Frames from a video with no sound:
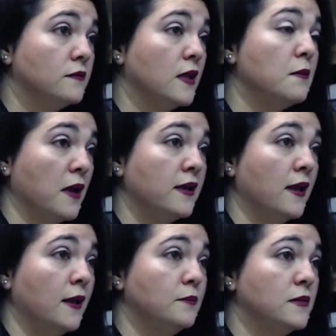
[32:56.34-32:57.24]
in my
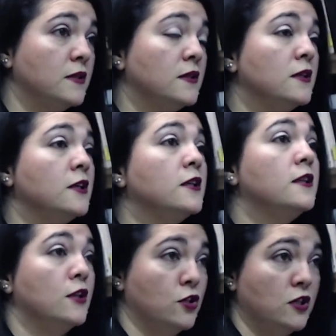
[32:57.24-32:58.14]
name,"
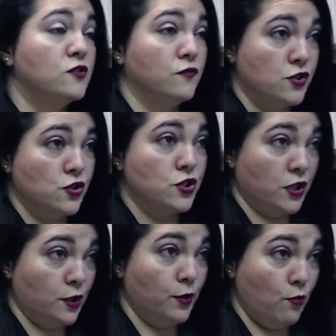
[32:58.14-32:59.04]
then you need to research a
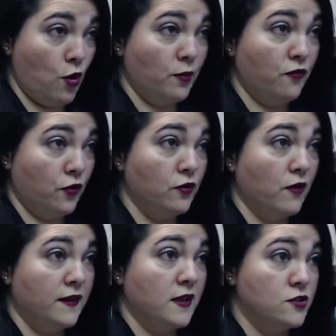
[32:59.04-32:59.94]
little bit more before you
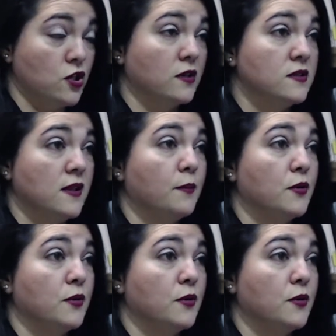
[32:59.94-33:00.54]
write that check to that